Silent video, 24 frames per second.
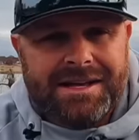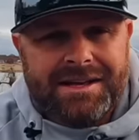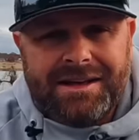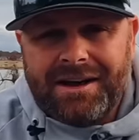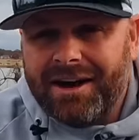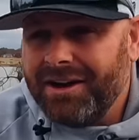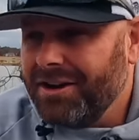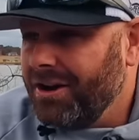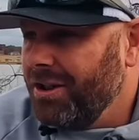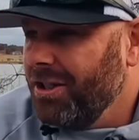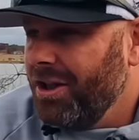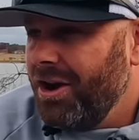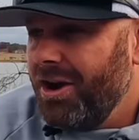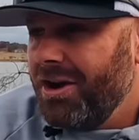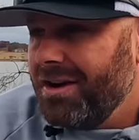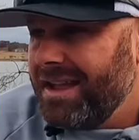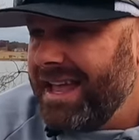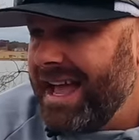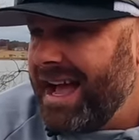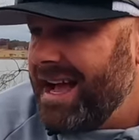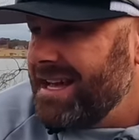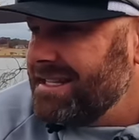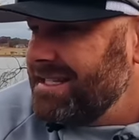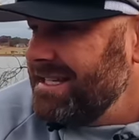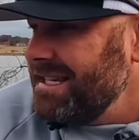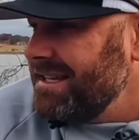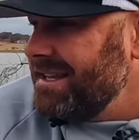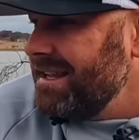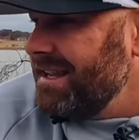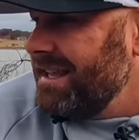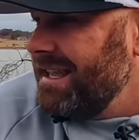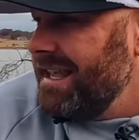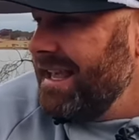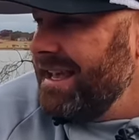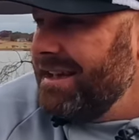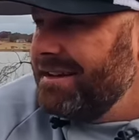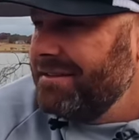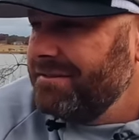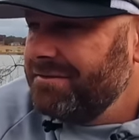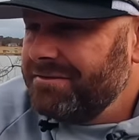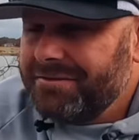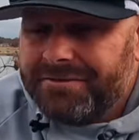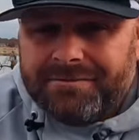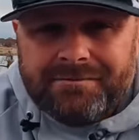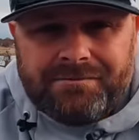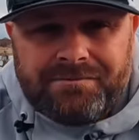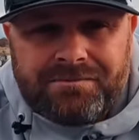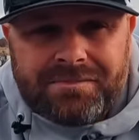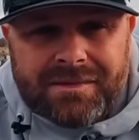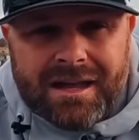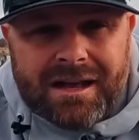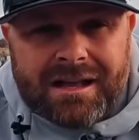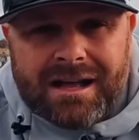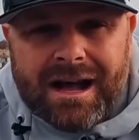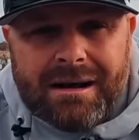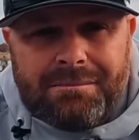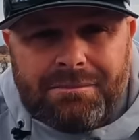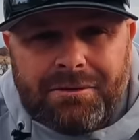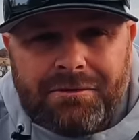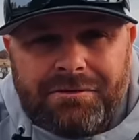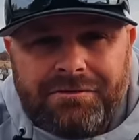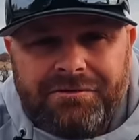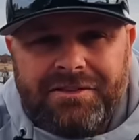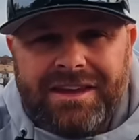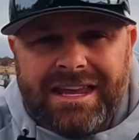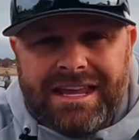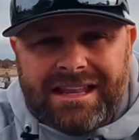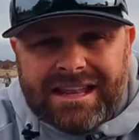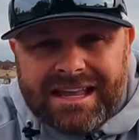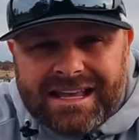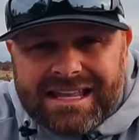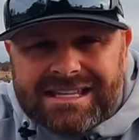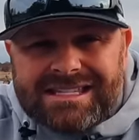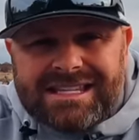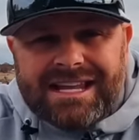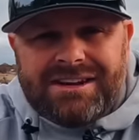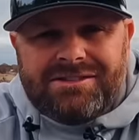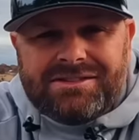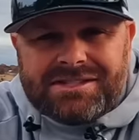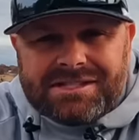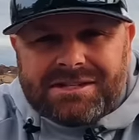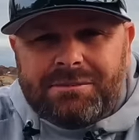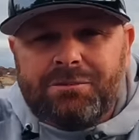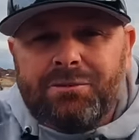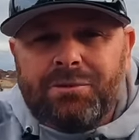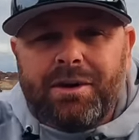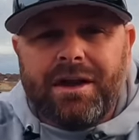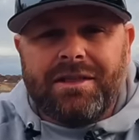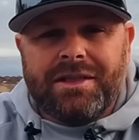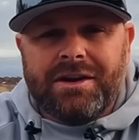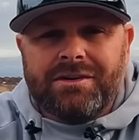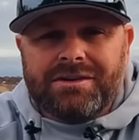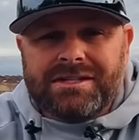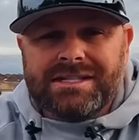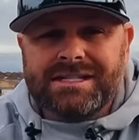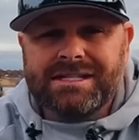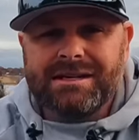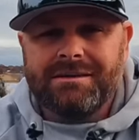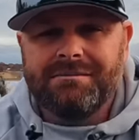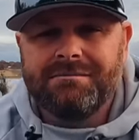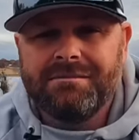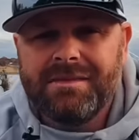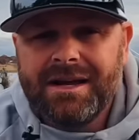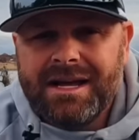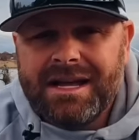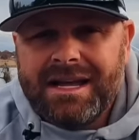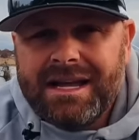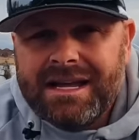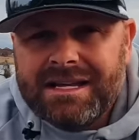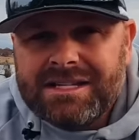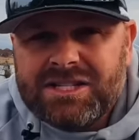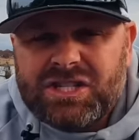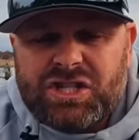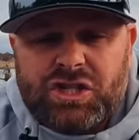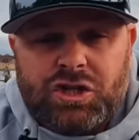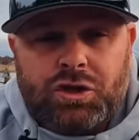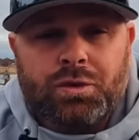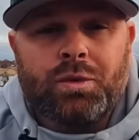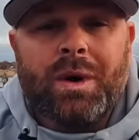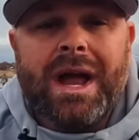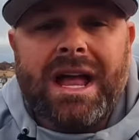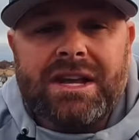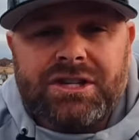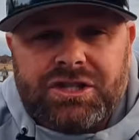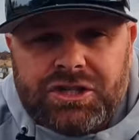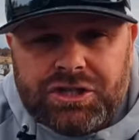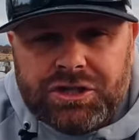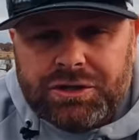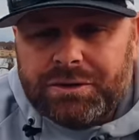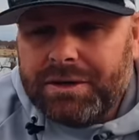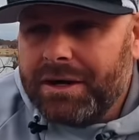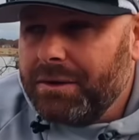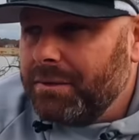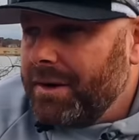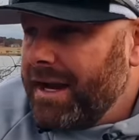on a long cast, it could give a couple feet. Like there's some stretch to it,